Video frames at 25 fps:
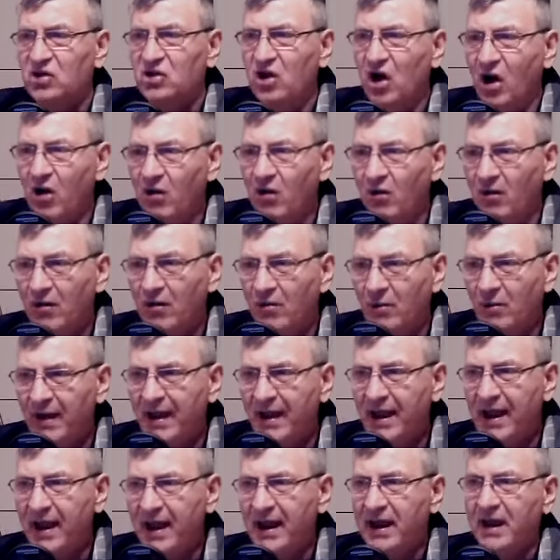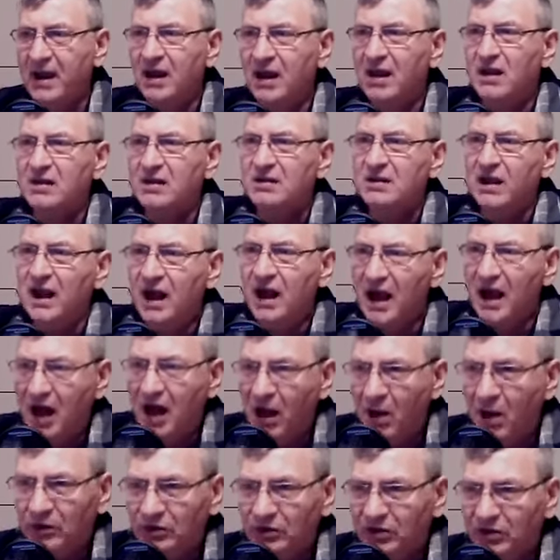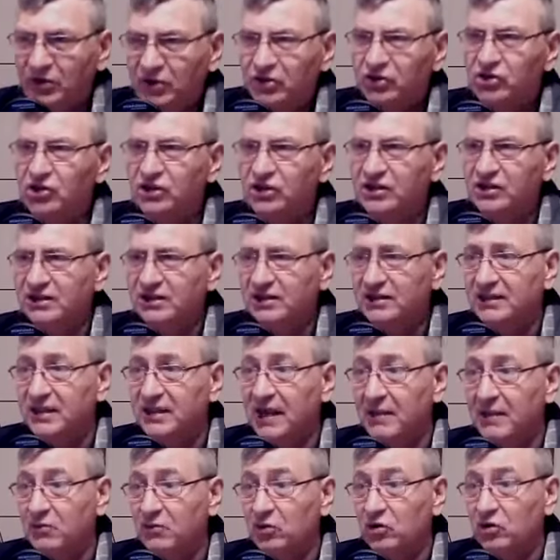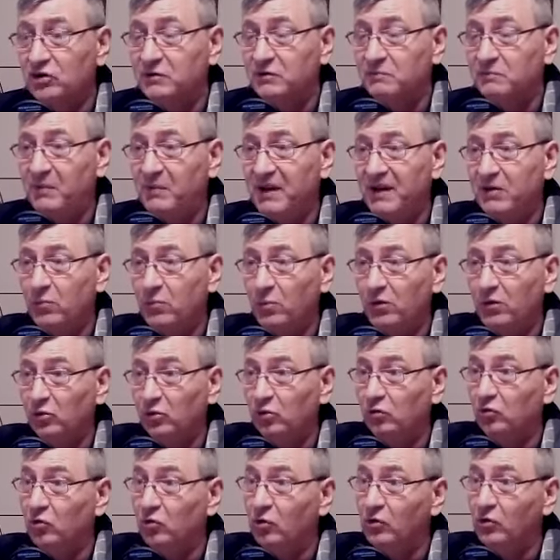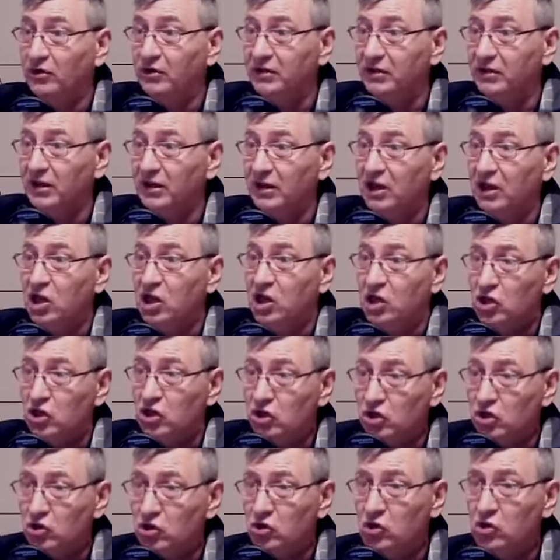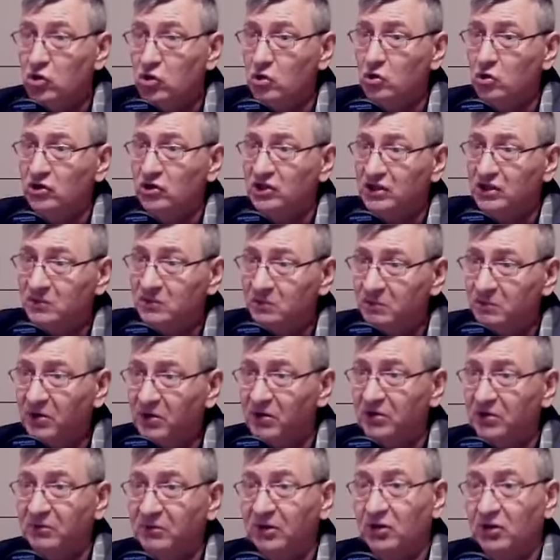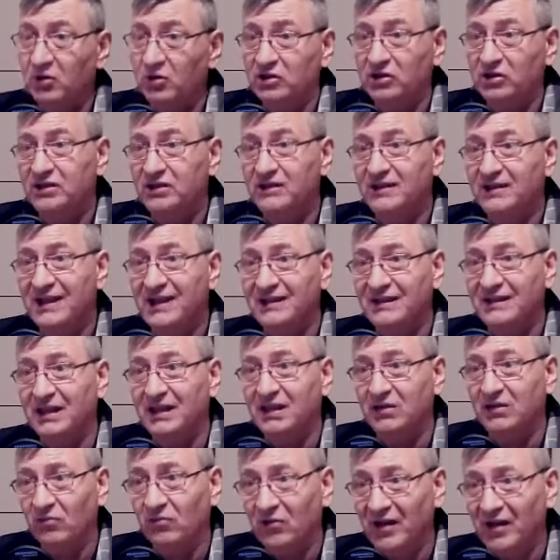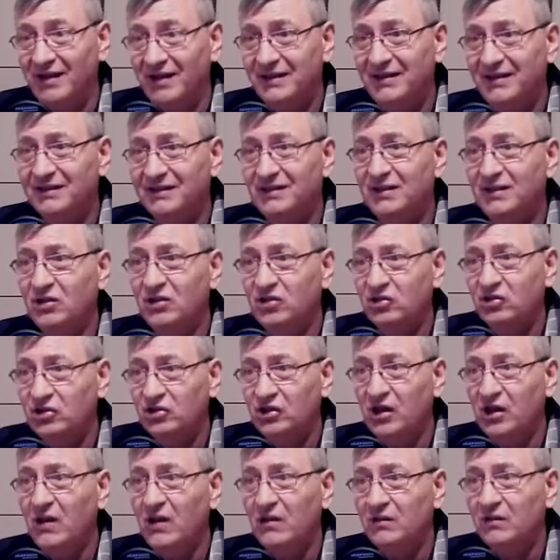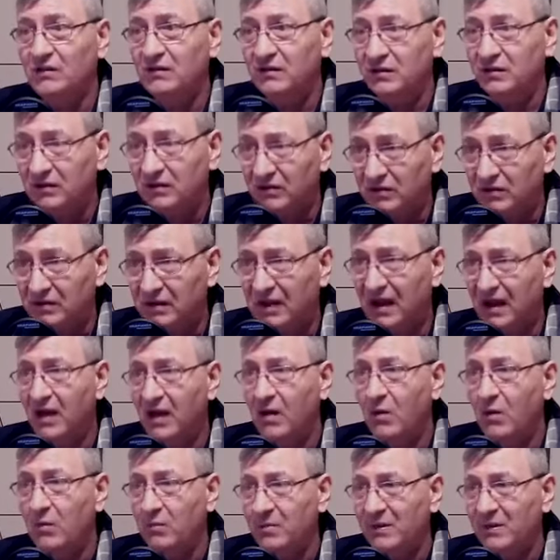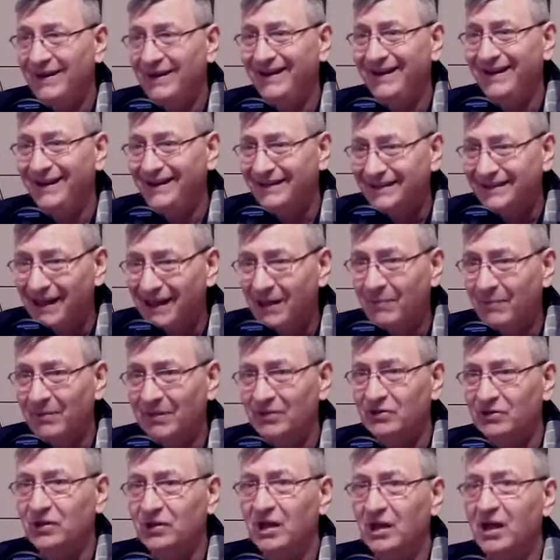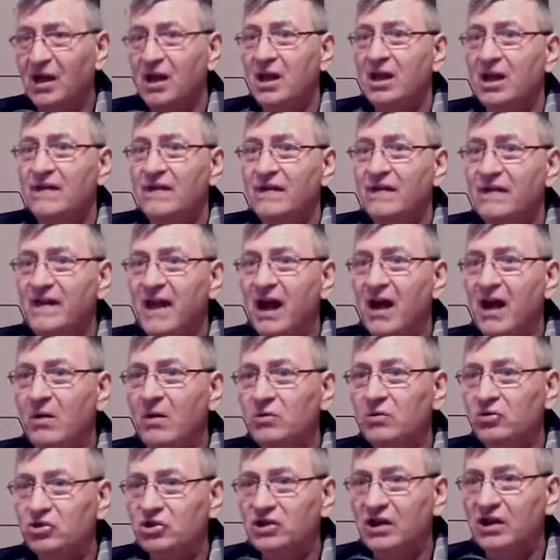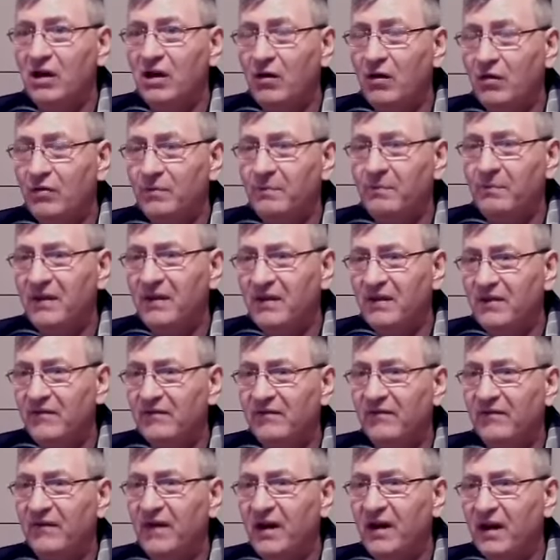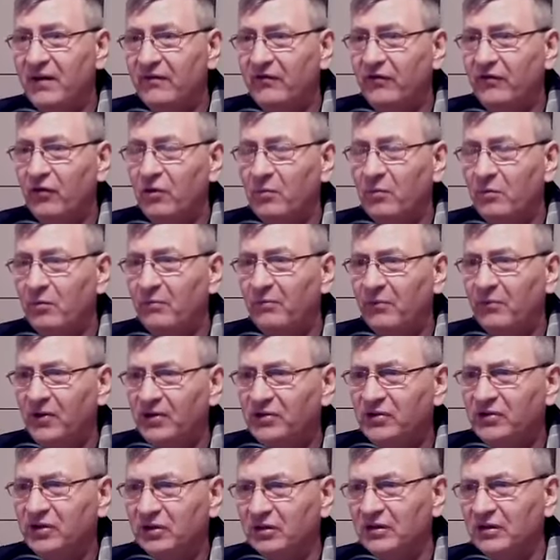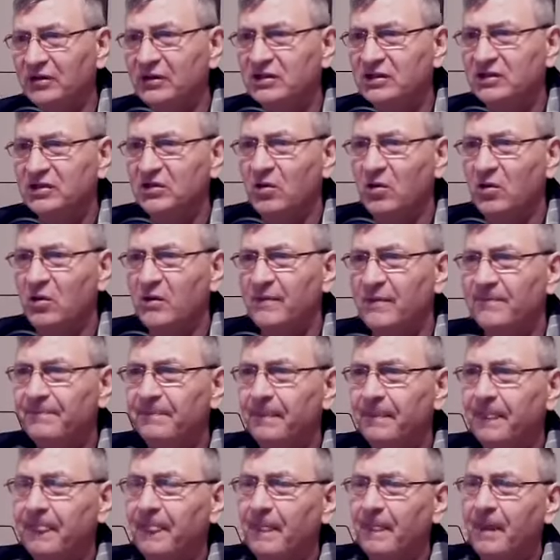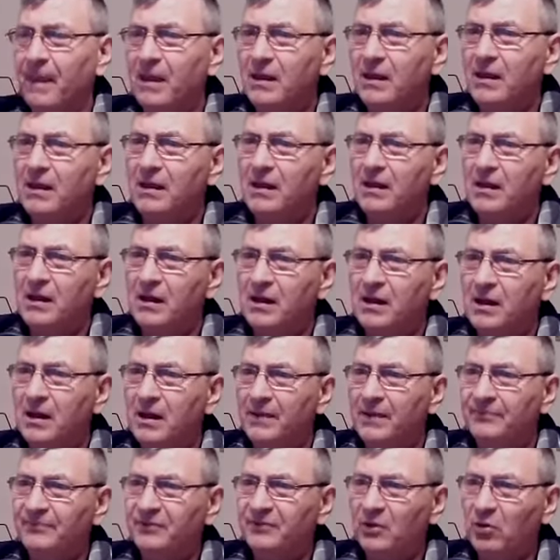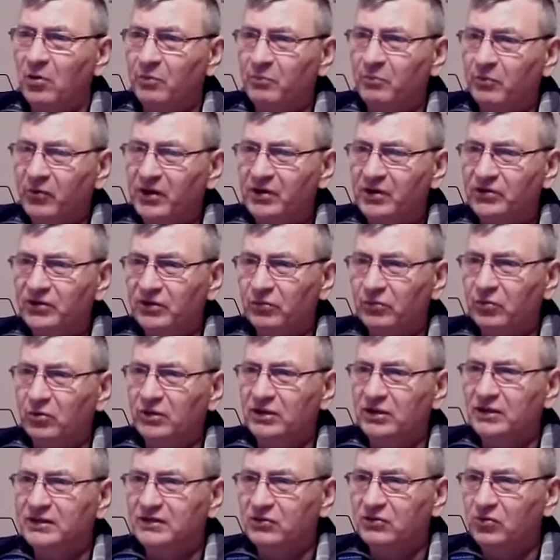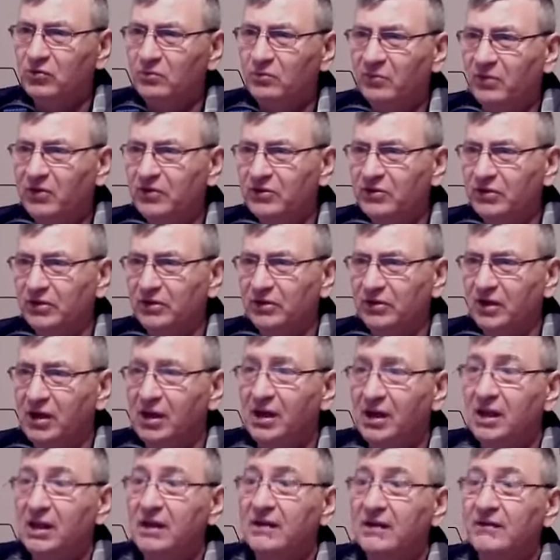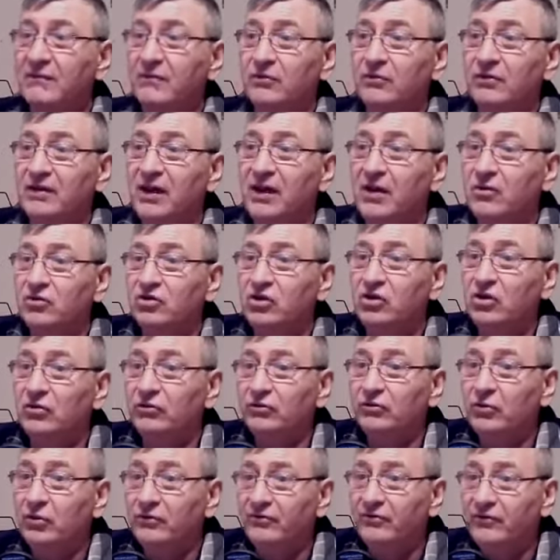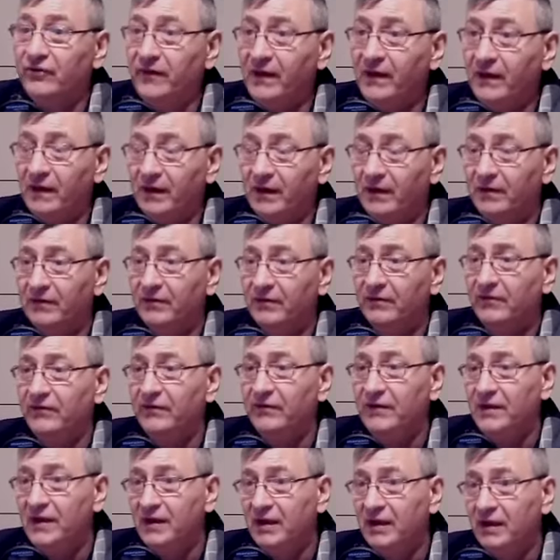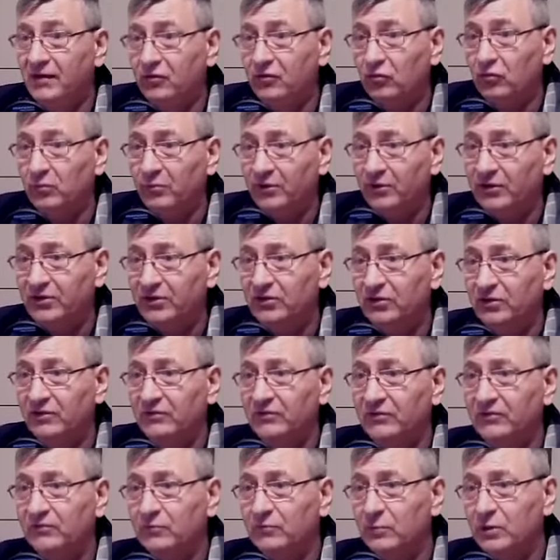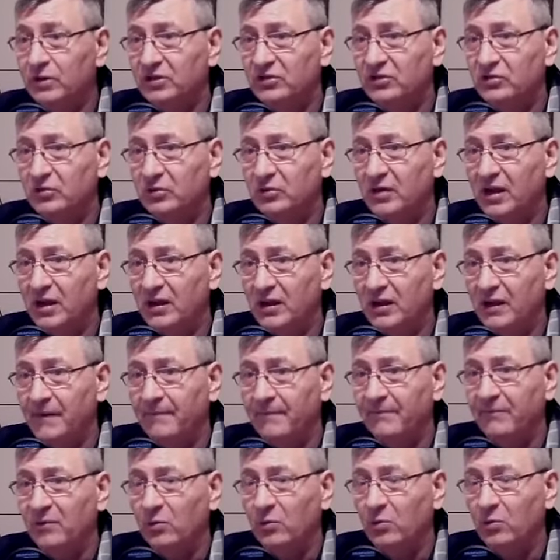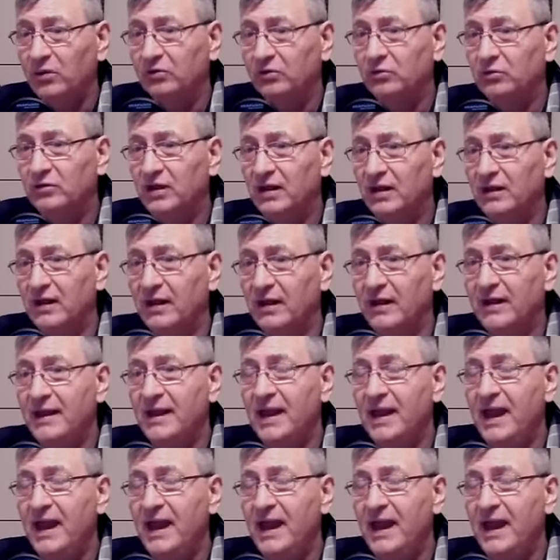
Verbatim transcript: Go away, out in Jesus' name. You speak with authority. You spirit, because it says, in righteousness shalt thou be established. Thou shalt be far from oppression. So, Uh, oppression, what is the oppression? For thou shalt not fear. Fear and oppression works together, work together.